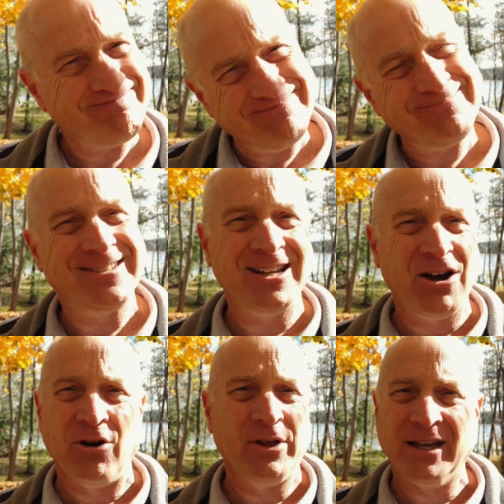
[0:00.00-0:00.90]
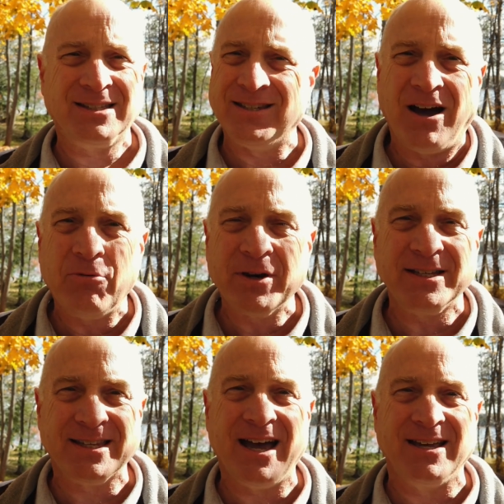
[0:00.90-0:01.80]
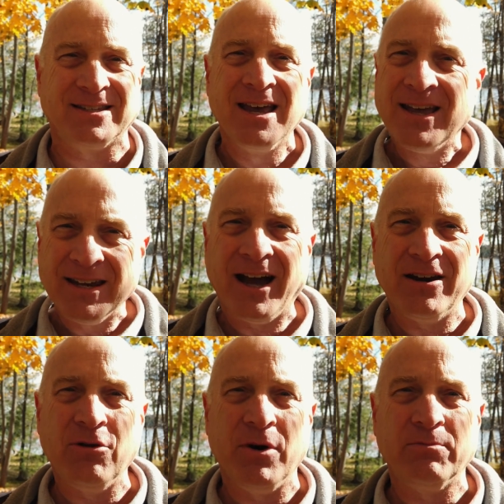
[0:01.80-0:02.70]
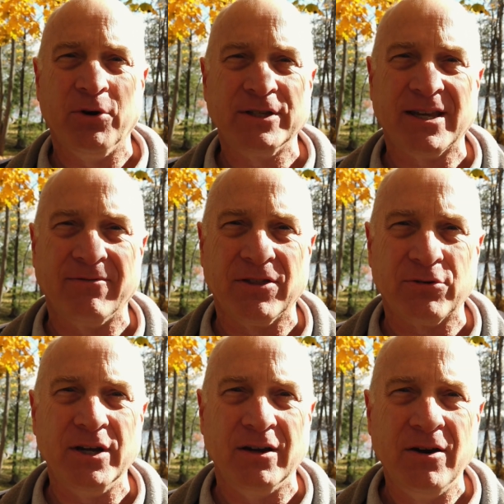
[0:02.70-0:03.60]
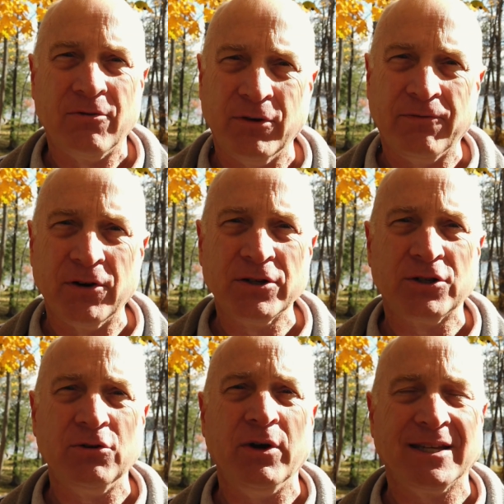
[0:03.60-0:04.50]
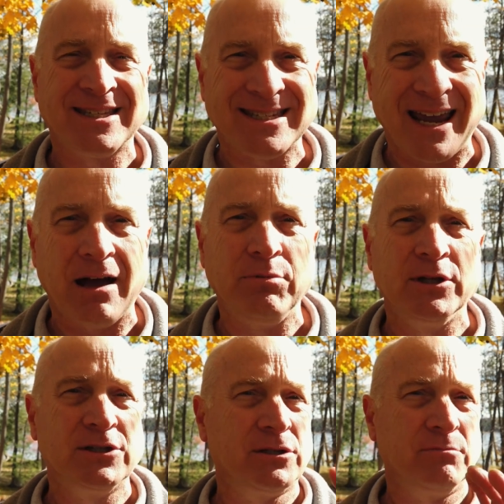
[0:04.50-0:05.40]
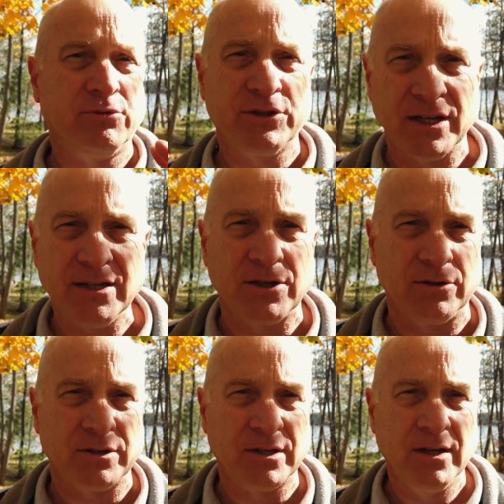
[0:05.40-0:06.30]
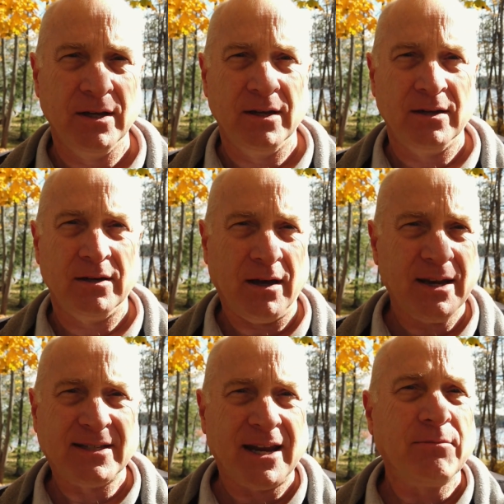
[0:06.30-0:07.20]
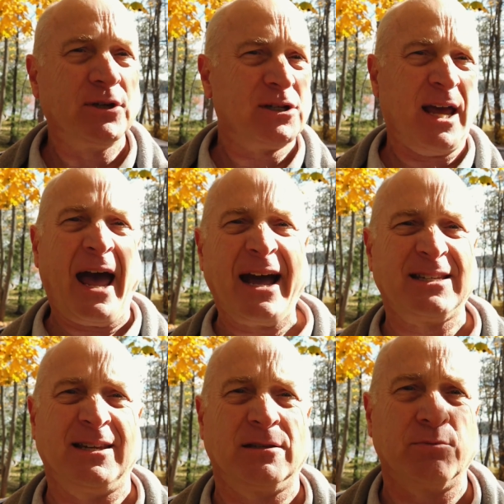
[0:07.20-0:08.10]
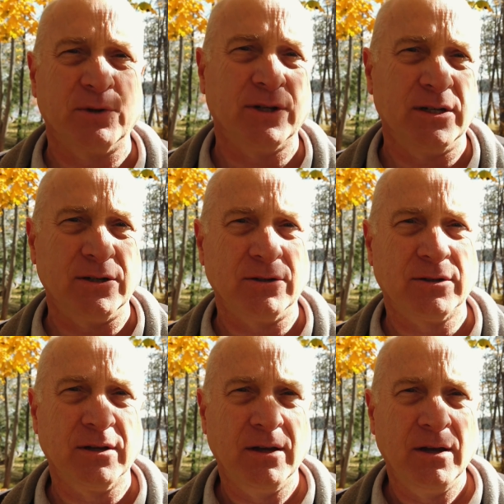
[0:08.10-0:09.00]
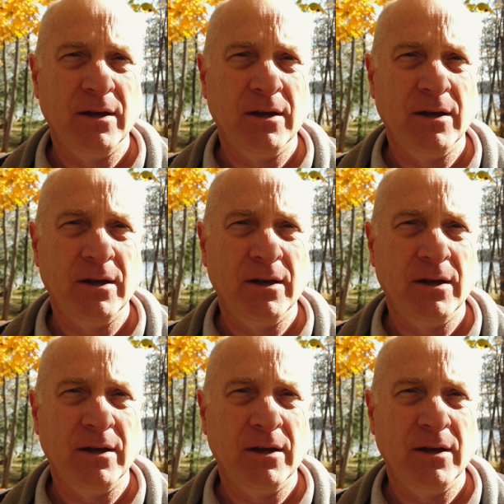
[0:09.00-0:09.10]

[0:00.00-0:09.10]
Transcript: No, that's not what it says. 901.73 refers to established procedures, not established access procedures.